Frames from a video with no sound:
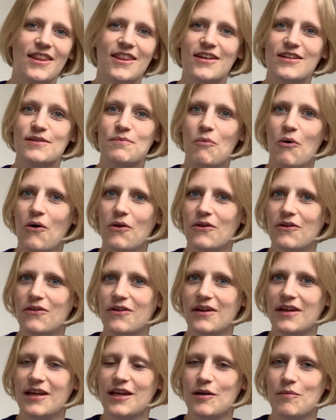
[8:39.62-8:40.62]
the smaller
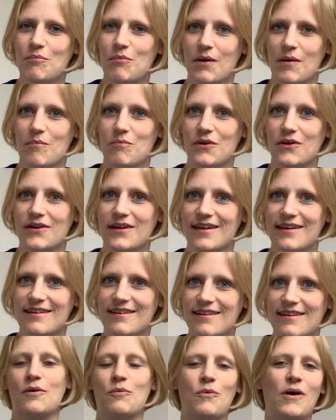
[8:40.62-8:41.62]
the heat pump you
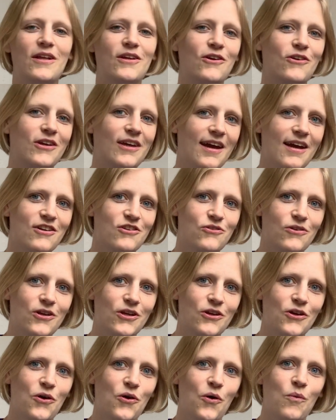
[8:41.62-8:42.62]
need. While you can
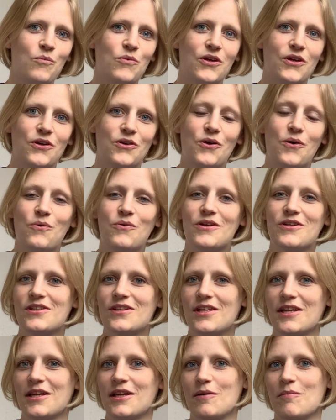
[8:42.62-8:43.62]
shrink your home, you can always
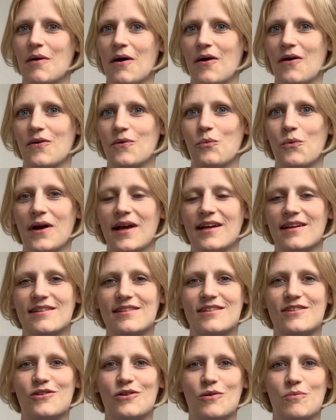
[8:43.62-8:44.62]
think about
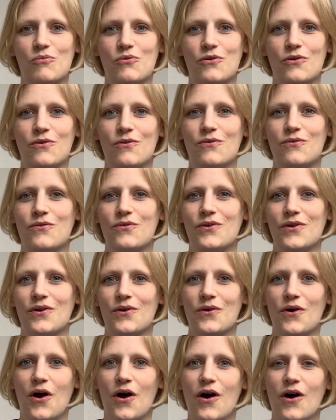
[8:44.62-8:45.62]
ways to improve
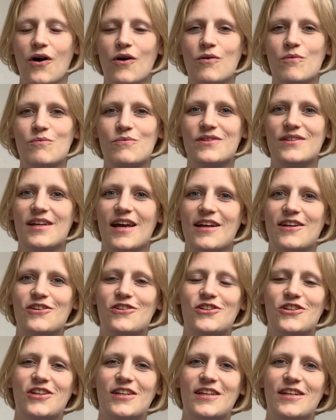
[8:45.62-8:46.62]
your home's
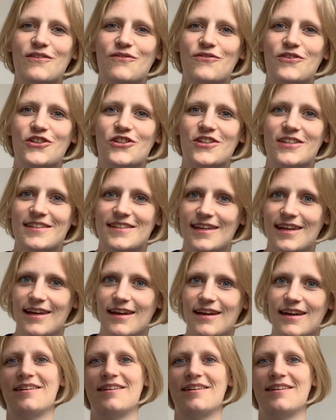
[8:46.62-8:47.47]
energy efficiency.